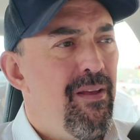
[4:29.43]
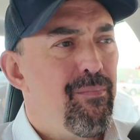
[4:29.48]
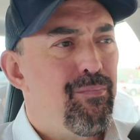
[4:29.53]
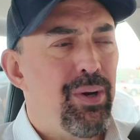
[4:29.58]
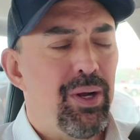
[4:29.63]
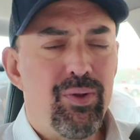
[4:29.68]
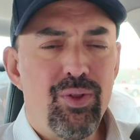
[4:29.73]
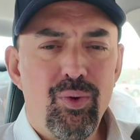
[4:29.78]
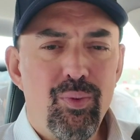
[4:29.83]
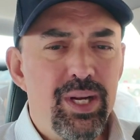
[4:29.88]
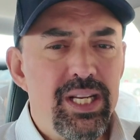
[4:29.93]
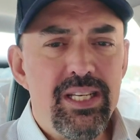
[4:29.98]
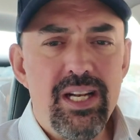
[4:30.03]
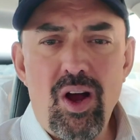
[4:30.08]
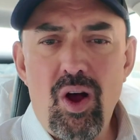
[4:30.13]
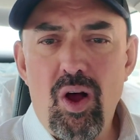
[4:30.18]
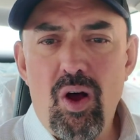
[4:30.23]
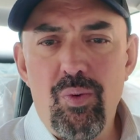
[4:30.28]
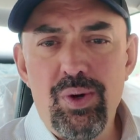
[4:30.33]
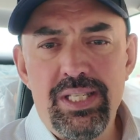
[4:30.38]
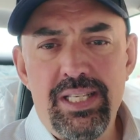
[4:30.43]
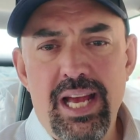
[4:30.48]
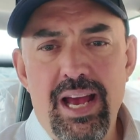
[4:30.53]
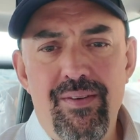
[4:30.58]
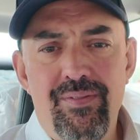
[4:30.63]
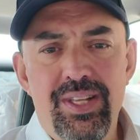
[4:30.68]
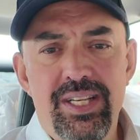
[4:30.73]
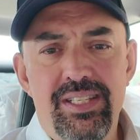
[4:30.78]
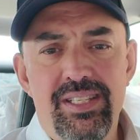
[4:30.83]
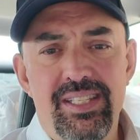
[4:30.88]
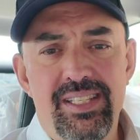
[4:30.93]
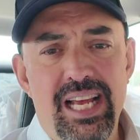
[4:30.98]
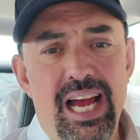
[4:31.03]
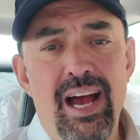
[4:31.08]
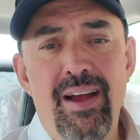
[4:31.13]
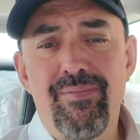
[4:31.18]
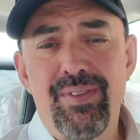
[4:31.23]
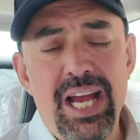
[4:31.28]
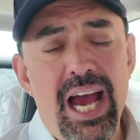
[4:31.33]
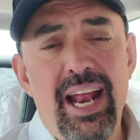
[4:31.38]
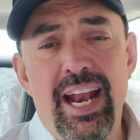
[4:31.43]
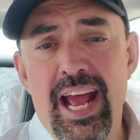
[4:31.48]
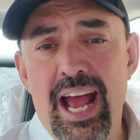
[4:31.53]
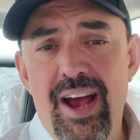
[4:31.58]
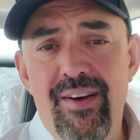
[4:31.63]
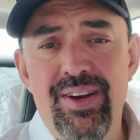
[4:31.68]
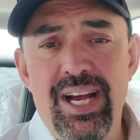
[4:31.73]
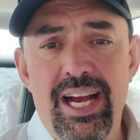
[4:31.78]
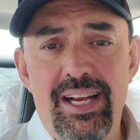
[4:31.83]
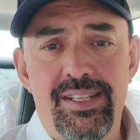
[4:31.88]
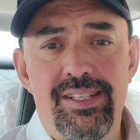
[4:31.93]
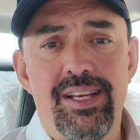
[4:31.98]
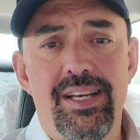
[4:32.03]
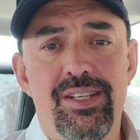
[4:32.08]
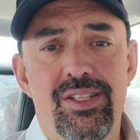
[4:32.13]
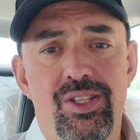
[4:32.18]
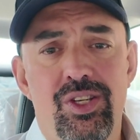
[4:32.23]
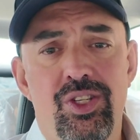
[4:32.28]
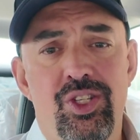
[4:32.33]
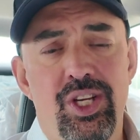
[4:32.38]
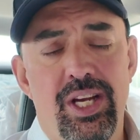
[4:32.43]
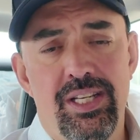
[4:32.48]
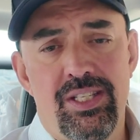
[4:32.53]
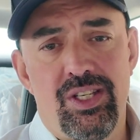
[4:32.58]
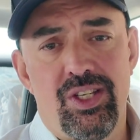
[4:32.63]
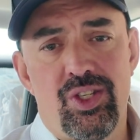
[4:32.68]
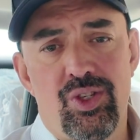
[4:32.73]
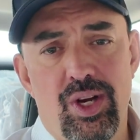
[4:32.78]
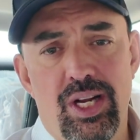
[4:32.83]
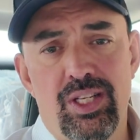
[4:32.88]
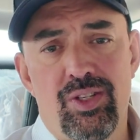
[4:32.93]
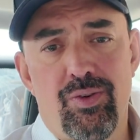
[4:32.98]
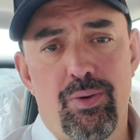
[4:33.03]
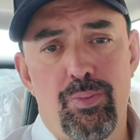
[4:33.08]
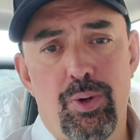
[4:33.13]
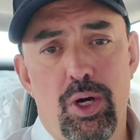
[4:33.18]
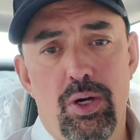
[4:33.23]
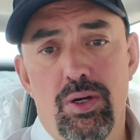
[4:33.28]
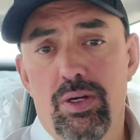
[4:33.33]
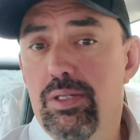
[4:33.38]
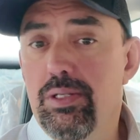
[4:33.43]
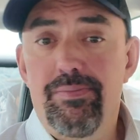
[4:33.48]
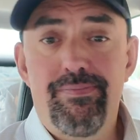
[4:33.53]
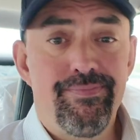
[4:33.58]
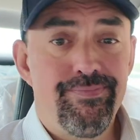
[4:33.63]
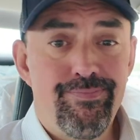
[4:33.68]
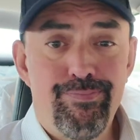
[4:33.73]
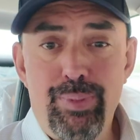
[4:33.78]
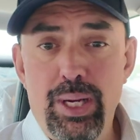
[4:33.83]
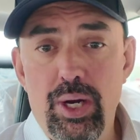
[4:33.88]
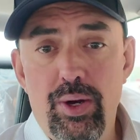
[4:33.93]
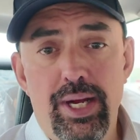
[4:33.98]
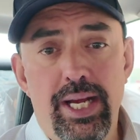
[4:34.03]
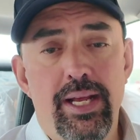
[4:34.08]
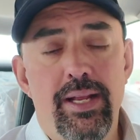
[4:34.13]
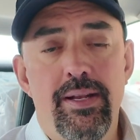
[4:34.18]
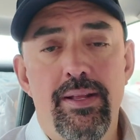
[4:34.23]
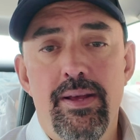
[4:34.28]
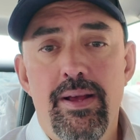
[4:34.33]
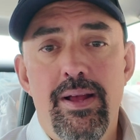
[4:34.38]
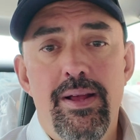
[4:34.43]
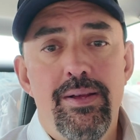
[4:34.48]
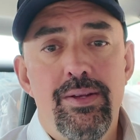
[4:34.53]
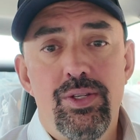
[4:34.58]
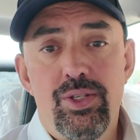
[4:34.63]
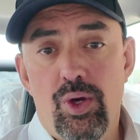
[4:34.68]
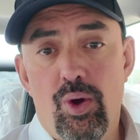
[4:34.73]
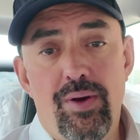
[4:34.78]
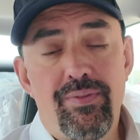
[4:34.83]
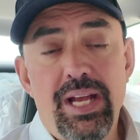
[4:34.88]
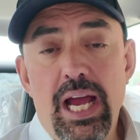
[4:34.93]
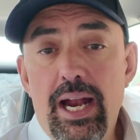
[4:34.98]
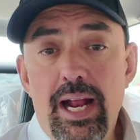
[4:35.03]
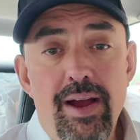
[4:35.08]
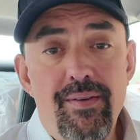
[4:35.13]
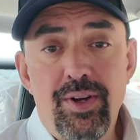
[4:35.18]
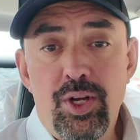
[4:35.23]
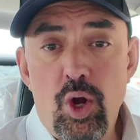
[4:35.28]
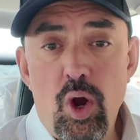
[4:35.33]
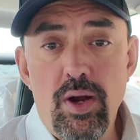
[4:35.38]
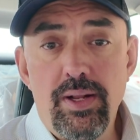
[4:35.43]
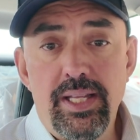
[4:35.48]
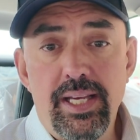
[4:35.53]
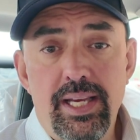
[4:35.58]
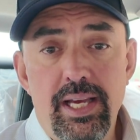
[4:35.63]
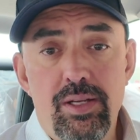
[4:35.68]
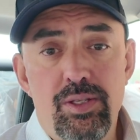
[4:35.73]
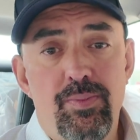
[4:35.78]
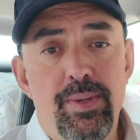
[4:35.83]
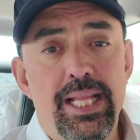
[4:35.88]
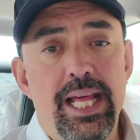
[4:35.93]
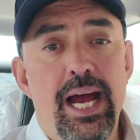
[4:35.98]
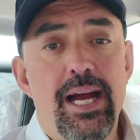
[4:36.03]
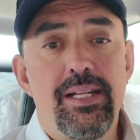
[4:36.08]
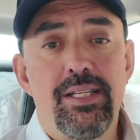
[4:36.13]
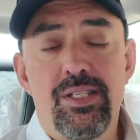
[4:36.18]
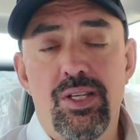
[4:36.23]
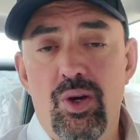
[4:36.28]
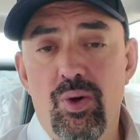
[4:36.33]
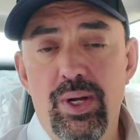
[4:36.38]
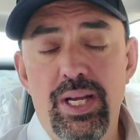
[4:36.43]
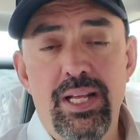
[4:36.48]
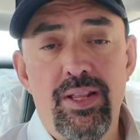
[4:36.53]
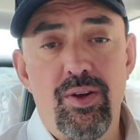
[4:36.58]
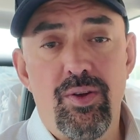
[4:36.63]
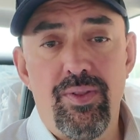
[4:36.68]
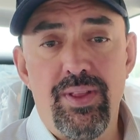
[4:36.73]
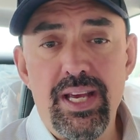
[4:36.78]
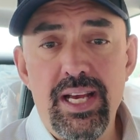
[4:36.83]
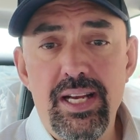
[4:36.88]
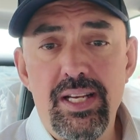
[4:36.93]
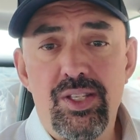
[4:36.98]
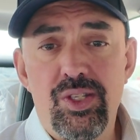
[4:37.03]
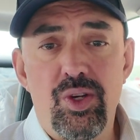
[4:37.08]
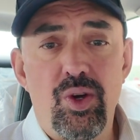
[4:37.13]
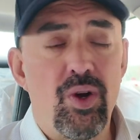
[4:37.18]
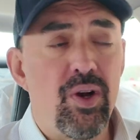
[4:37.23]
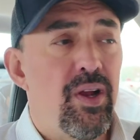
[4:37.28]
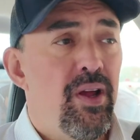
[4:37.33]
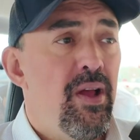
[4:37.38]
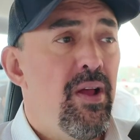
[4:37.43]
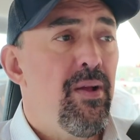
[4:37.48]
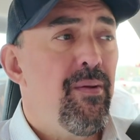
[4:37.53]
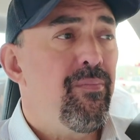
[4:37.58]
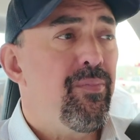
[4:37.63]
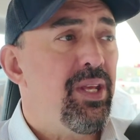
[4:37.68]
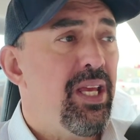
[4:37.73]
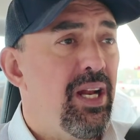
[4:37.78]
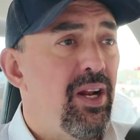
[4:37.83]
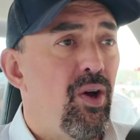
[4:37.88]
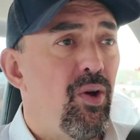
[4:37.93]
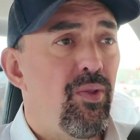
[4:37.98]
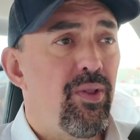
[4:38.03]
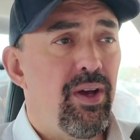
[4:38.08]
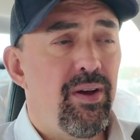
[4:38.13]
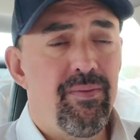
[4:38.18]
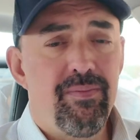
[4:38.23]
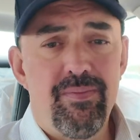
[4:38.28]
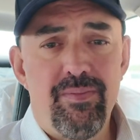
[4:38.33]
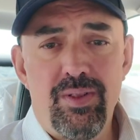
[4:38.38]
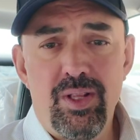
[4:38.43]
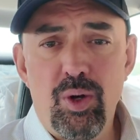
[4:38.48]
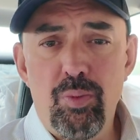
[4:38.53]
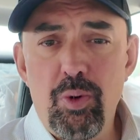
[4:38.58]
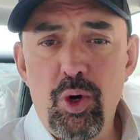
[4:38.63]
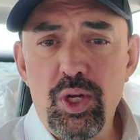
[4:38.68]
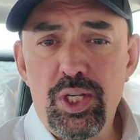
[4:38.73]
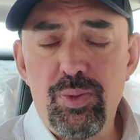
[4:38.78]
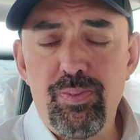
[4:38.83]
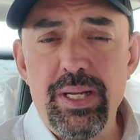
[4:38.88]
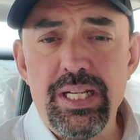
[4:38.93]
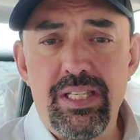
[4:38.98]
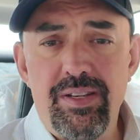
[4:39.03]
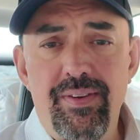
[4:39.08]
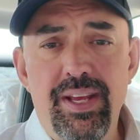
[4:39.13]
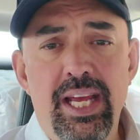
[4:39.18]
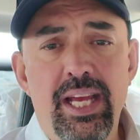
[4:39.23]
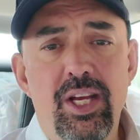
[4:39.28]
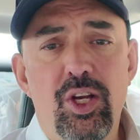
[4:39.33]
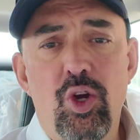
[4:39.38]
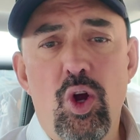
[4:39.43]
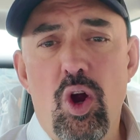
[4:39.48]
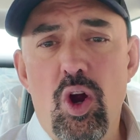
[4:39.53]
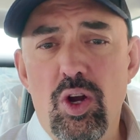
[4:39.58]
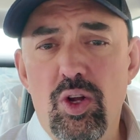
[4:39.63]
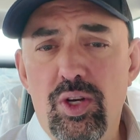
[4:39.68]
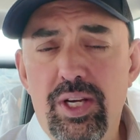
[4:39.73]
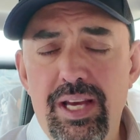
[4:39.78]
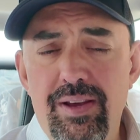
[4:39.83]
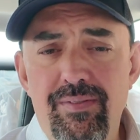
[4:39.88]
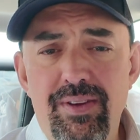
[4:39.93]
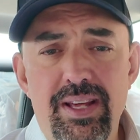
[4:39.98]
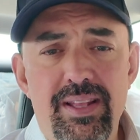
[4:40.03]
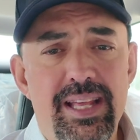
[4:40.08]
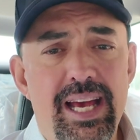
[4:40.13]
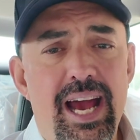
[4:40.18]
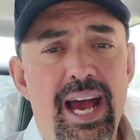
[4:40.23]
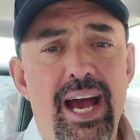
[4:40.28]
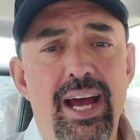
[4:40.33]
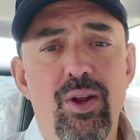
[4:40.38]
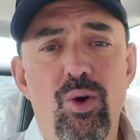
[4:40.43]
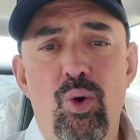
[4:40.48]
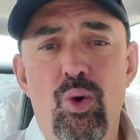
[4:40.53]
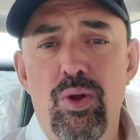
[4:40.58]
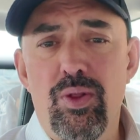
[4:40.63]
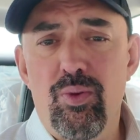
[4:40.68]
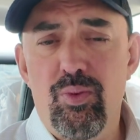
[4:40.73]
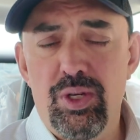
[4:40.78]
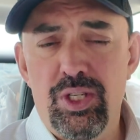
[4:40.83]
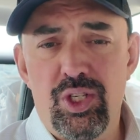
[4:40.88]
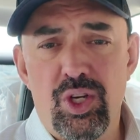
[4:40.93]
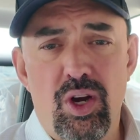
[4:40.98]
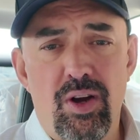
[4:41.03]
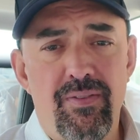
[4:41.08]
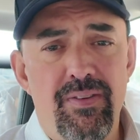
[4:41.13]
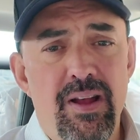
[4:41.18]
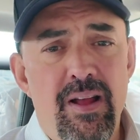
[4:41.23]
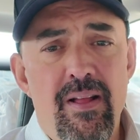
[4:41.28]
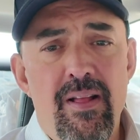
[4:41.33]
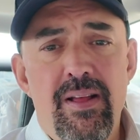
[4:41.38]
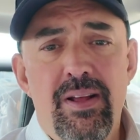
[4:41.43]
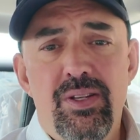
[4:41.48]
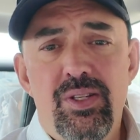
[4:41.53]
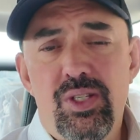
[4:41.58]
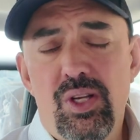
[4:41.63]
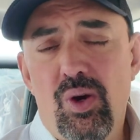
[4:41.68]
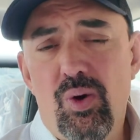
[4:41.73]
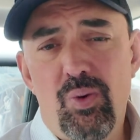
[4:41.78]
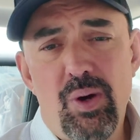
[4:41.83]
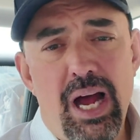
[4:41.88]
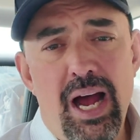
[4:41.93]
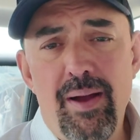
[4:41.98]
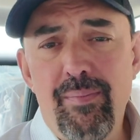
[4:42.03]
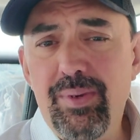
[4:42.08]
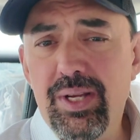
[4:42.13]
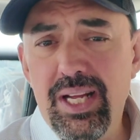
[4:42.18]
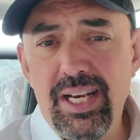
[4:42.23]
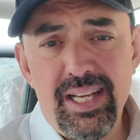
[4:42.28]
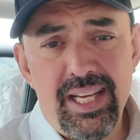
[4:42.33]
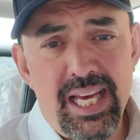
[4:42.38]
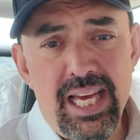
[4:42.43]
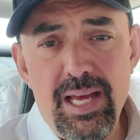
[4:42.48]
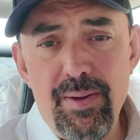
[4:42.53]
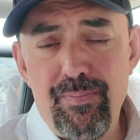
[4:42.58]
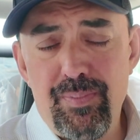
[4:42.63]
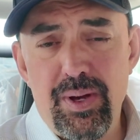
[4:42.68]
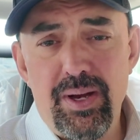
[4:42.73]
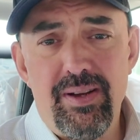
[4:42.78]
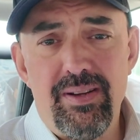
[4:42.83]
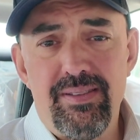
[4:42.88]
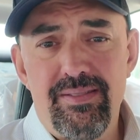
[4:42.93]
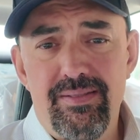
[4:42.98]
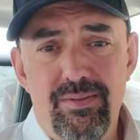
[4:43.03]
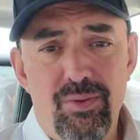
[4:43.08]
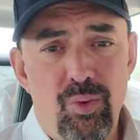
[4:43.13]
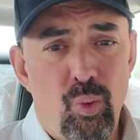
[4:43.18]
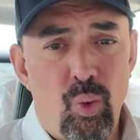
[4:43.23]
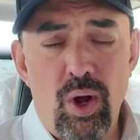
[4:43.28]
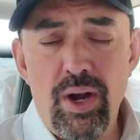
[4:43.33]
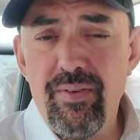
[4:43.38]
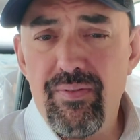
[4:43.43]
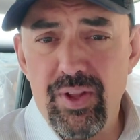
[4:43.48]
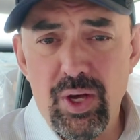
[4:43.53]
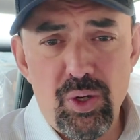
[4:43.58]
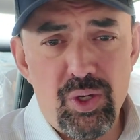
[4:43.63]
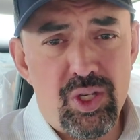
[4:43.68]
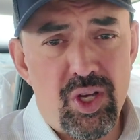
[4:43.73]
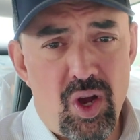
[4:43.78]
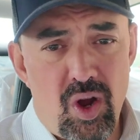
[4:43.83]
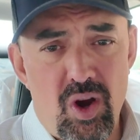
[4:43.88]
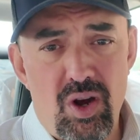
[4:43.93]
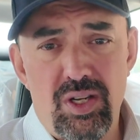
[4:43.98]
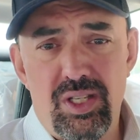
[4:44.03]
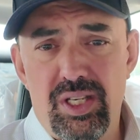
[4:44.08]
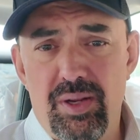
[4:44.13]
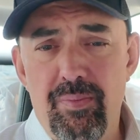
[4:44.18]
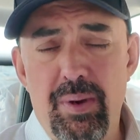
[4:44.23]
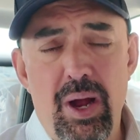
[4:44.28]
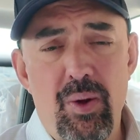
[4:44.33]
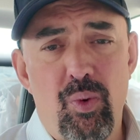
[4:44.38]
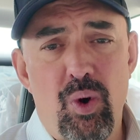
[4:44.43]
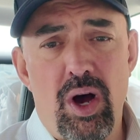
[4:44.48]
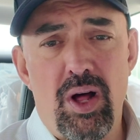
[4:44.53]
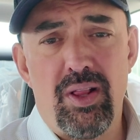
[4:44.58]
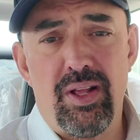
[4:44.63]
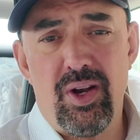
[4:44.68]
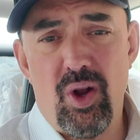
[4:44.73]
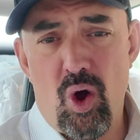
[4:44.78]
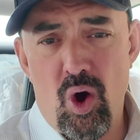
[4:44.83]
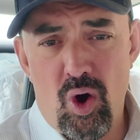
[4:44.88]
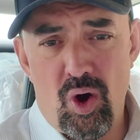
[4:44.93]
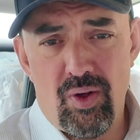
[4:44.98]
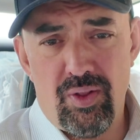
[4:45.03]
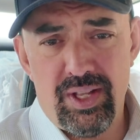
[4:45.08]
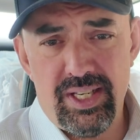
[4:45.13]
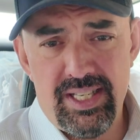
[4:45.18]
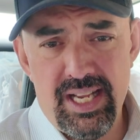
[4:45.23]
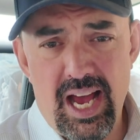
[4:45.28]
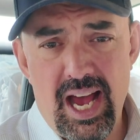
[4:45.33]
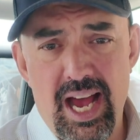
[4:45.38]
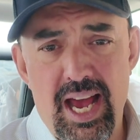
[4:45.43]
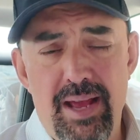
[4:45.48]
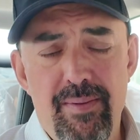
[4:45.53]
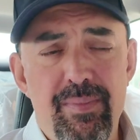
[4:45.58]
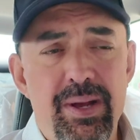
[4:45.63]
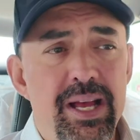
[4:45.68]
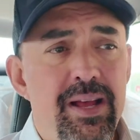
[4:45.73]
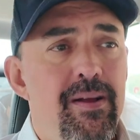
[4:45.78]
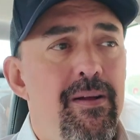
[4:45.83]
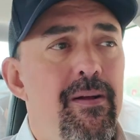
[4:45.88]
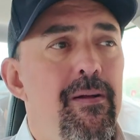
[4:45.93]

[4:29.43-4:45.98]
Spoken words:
But the reason I'll always have this is I've got to have access to Chase's transfer partners, period. So I've got to have a card that gives me that. So either this or, you know, the little more expensive ink card will give you that, or the Reserve. So I'm going to keep one of those cards in my wallet all the time.